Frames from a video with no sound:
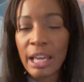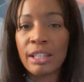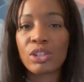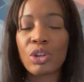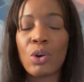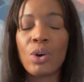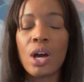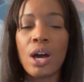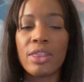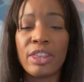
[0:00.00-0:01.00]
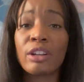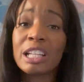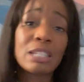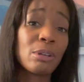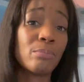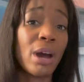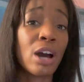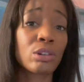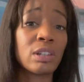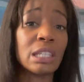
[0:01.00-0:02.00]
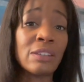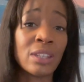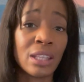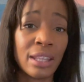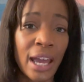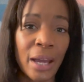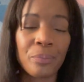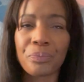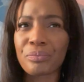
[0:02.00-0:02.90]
And so there needs to be boundaries even in that.